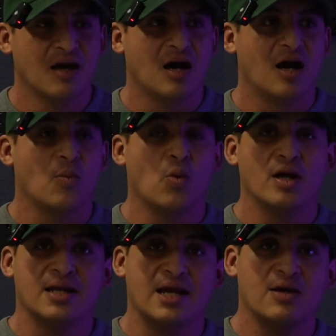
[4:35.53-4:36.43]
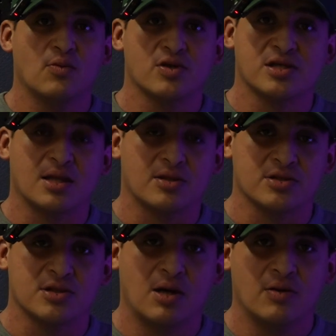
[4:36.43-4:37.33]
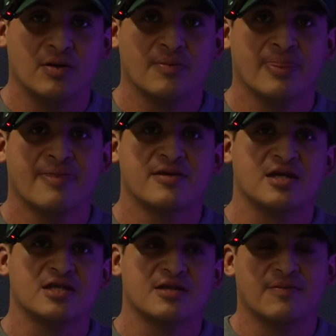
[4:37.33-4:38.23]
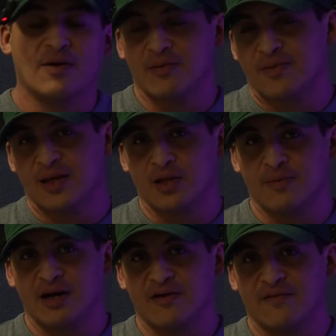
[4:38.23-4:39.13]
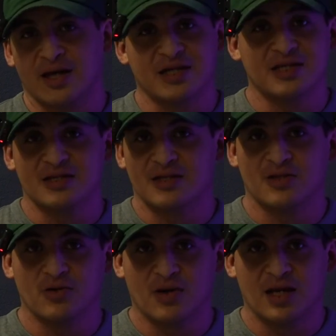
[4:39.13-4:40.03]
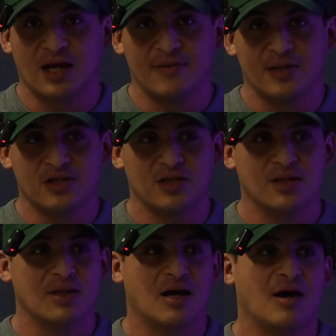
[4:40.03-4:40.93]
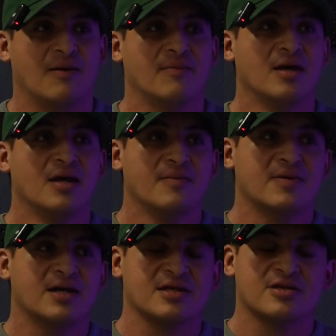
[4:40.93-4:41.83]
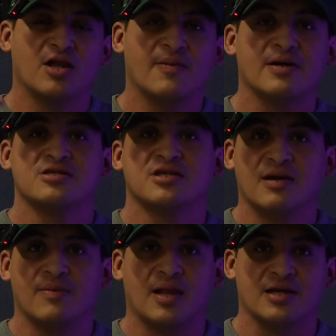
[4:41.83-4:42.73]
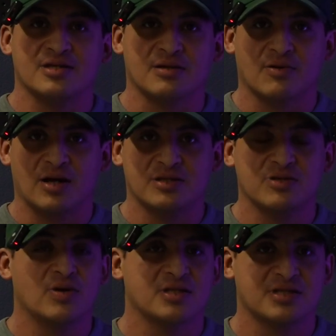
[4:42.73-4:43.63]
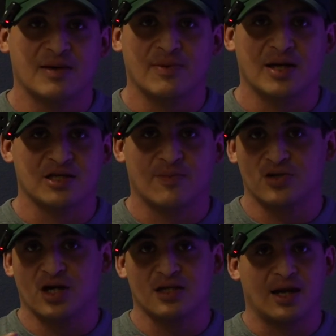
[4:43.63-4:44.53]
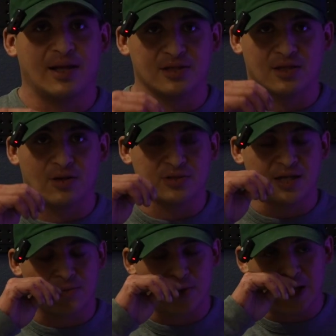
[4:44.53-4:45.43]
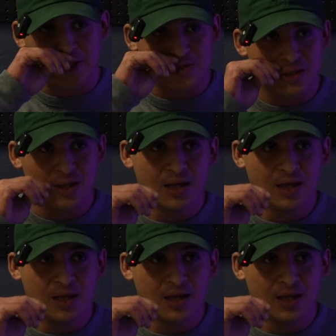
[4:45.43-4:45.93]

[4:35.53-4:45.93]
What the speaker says: 1 8, which is a little slower, tends to probably be a little better for like 62 grain ammunition, because it's all about stabilizing, right? So you want to stabilize the projectile as it goes down range.